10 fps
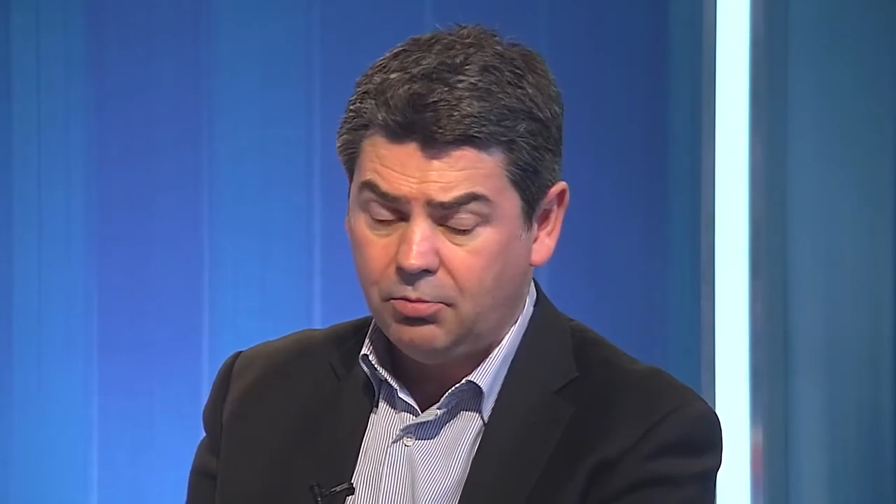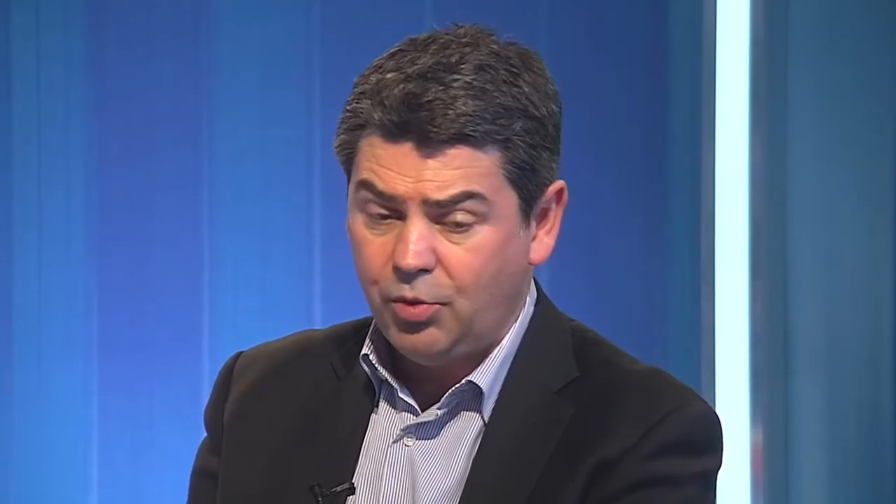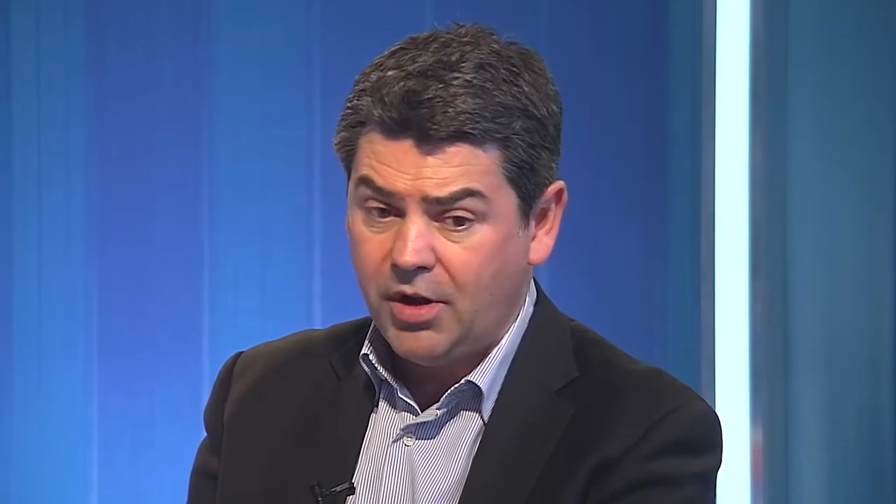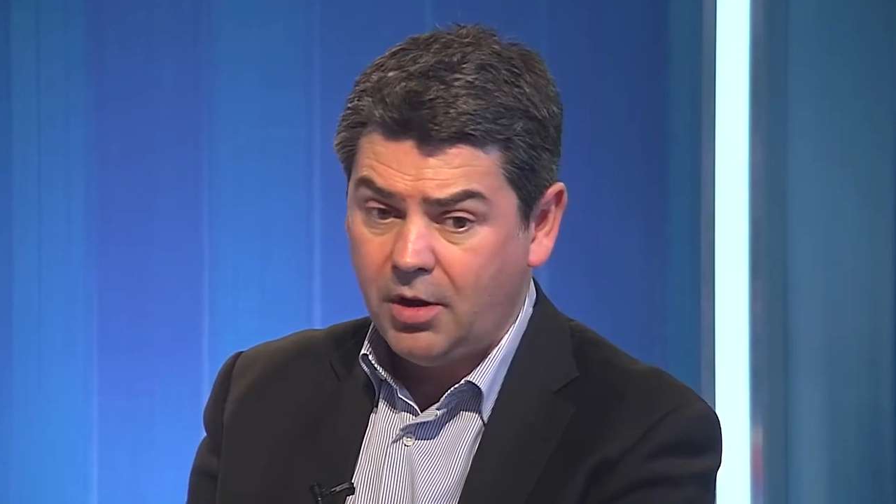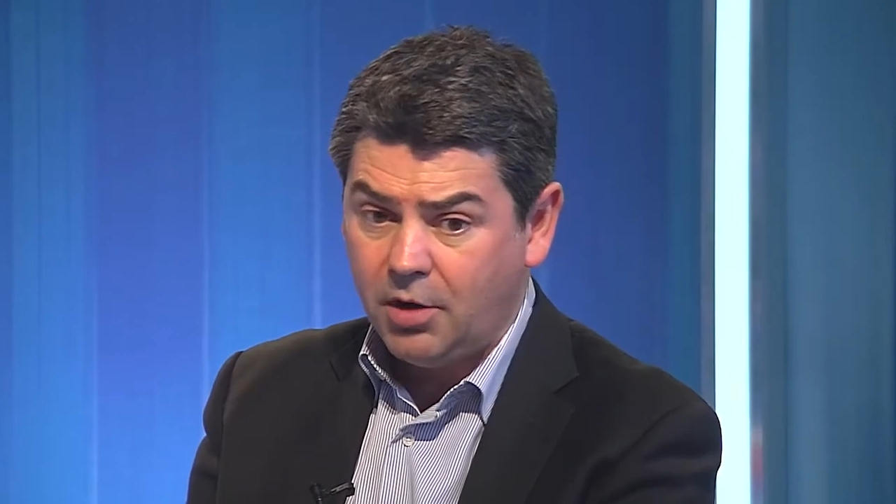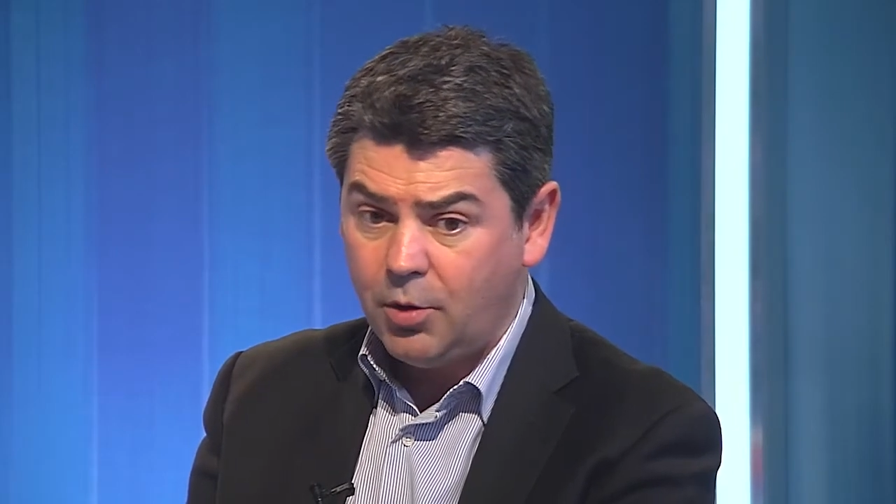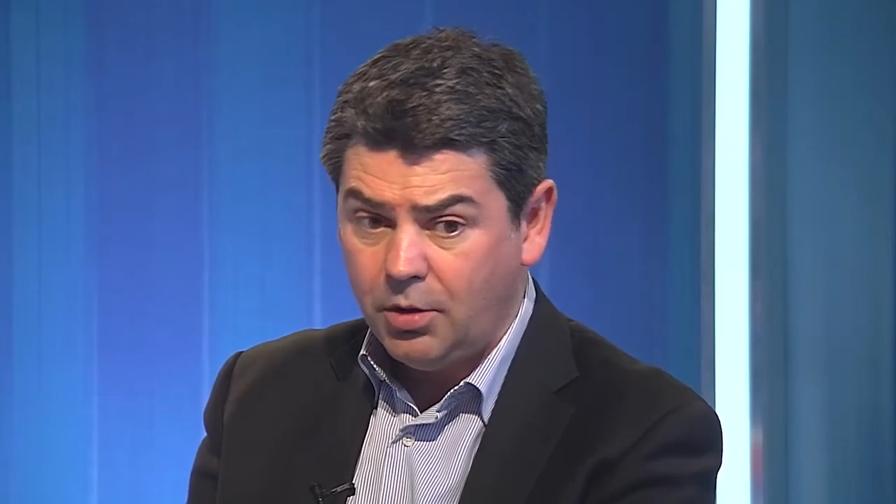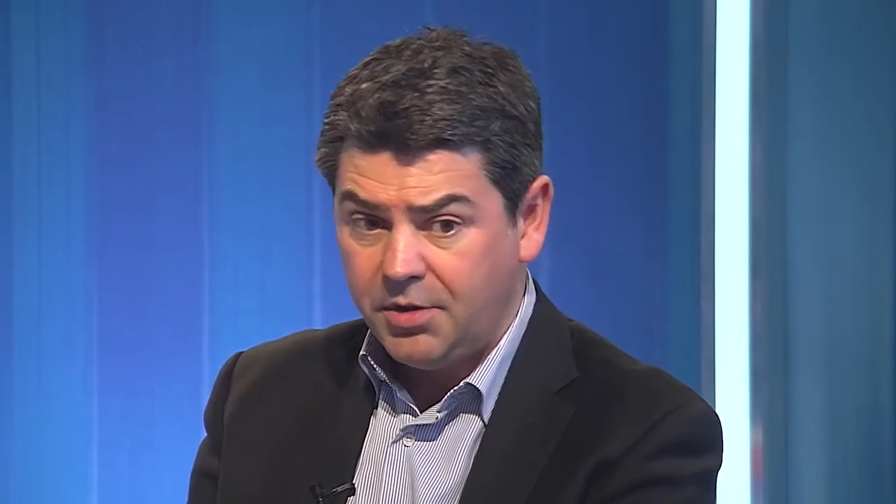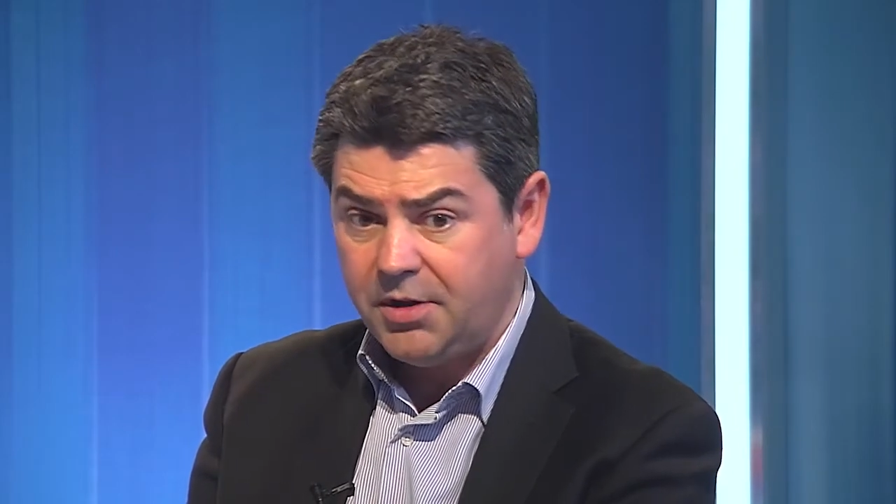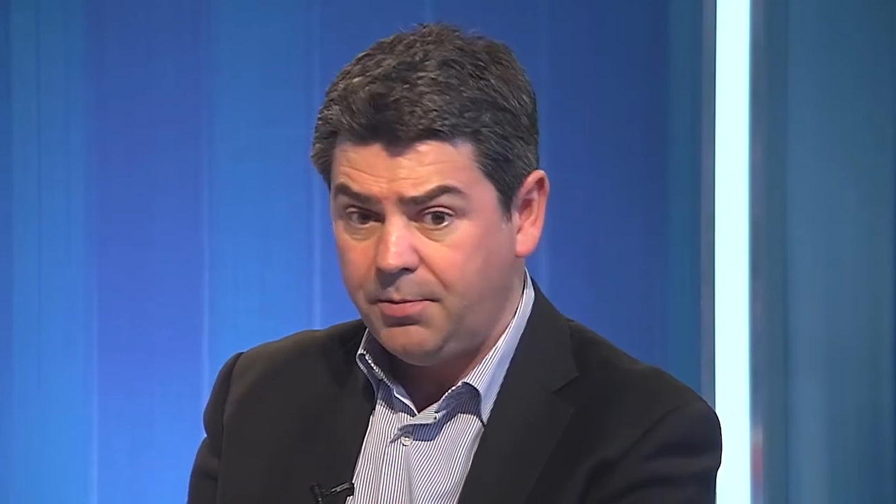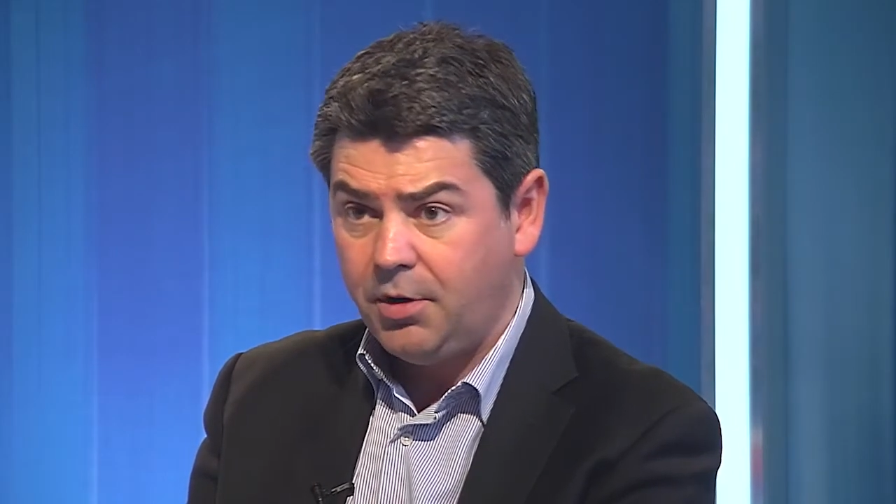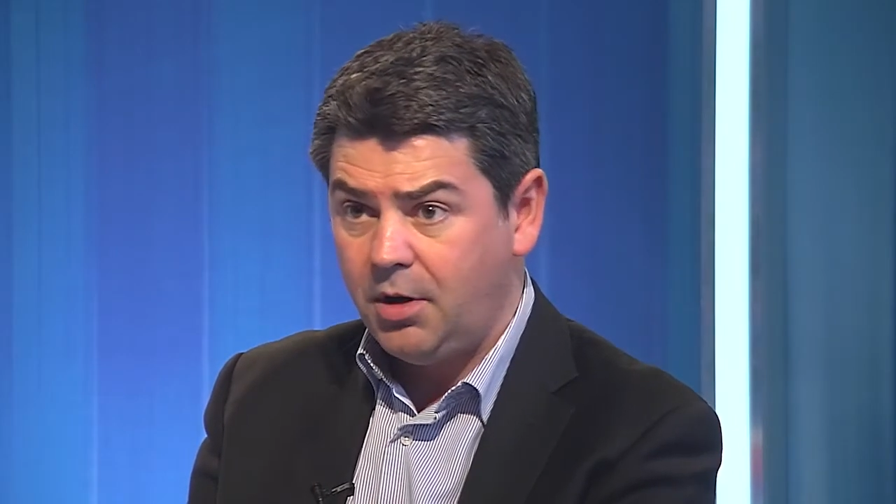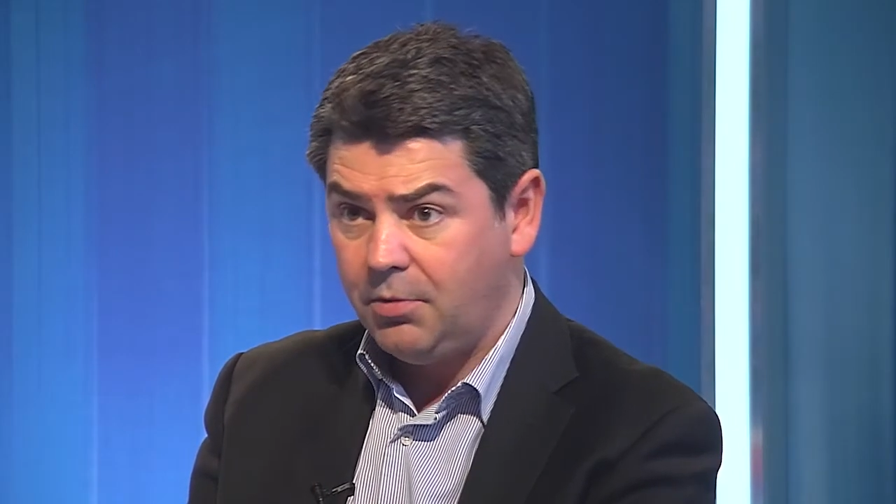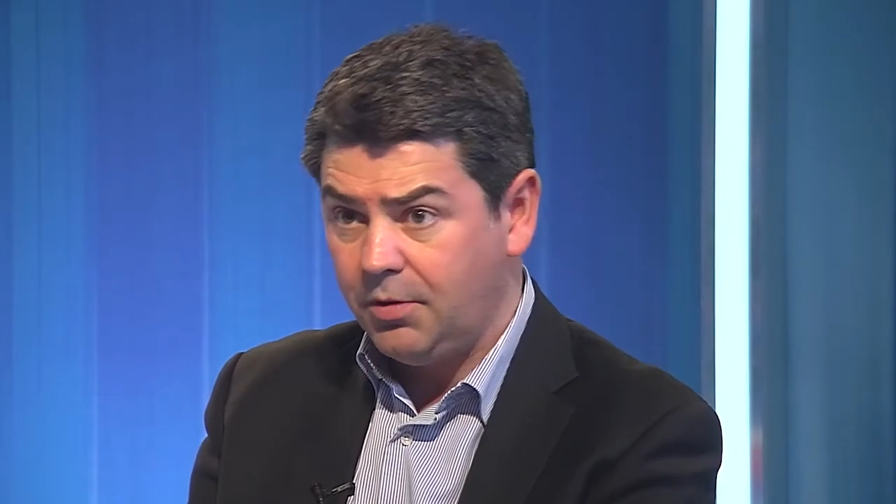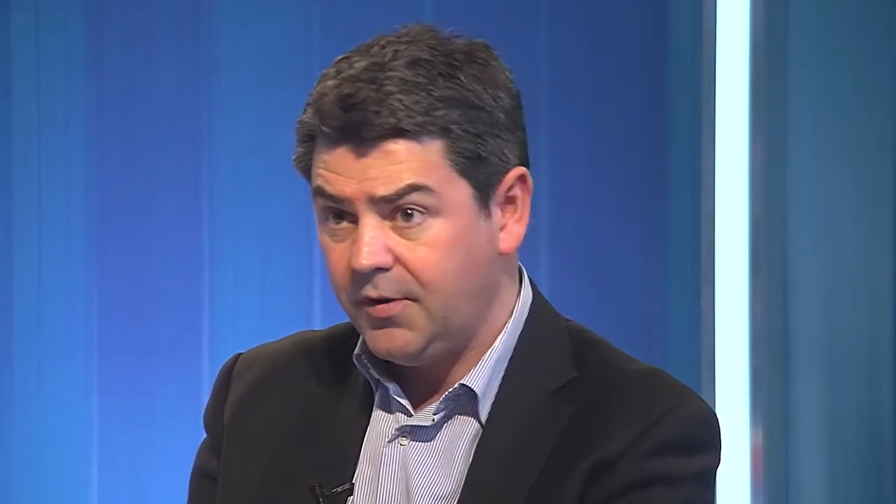within our equality
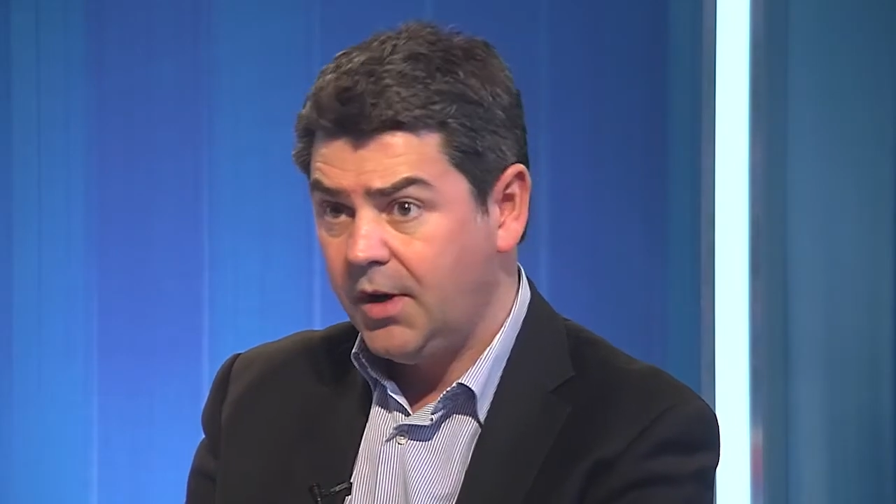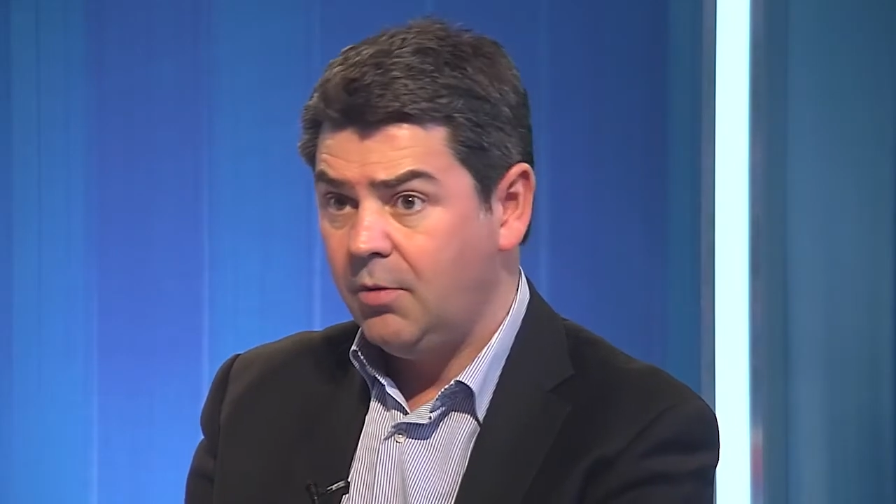department,